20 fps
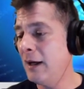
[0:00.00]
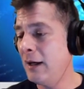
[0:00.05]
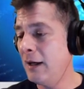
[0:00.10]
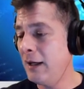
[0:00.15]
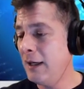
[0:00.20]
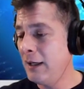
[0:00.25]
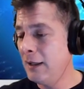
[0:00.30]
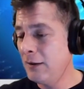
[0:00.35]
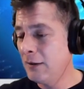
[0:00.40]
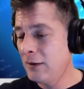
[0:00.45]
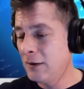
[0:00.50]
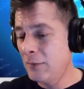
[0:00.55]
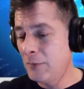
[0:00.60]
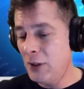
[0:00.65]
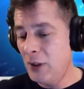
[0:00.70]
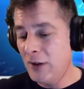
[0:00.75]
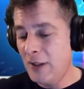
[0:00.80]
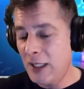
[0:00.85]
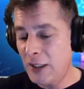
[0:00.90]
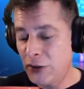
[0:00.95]
in
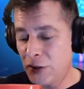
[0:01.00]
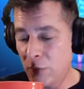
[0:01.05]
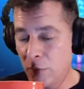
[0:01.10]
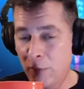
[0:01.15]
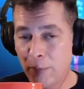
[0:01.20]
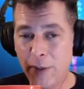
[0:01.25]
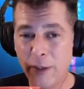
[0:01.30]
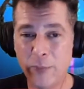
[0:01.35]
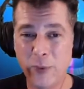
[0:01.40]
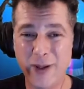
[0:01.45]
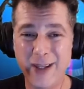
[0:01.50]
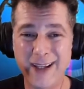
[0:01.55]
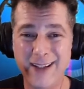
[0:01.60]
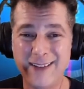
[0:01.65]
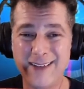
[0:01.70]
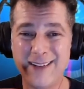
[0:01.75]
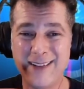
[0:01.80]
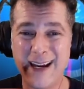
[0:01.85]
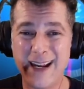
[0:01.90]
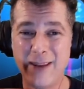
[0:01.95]
communication with people
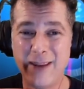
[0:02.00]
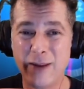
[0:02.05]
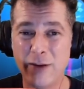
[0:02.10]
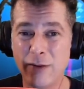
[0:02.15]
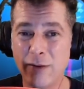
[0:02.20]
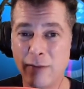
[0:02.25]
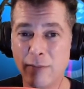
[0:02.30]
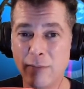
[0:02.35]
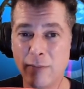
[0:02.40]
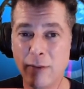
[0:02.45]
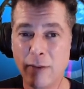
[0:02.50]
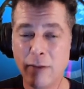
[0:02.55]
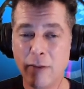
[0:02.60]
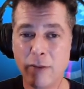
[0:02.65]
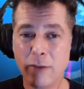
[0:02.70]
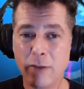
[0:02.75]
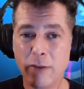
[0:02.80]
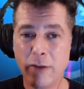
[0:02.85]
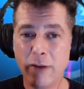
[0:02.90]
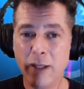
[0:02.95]
inside
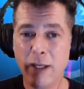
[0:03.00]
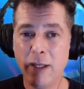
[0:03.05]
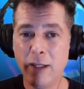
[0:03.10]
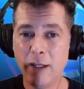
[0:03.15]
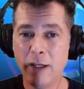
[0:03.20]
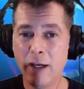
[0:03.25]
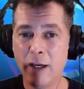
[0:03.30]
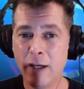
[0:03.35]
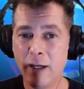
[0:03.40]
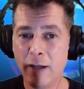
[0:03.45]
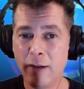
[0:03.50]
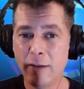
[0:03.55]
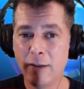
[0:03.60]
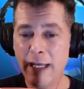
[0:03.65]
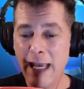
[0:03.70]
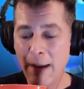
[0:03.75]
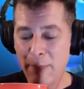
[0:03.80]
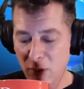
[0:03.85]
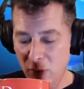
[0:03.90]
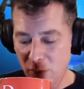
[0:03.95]
the
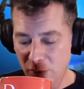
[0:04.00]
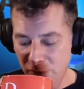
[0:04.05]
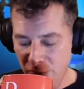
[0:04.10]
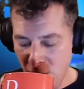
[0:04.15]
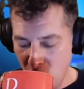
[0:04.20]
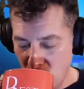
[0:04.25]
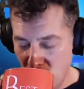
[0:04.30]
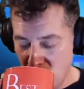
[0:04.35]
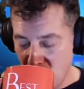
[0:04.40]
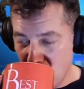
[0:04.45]
Capitol. So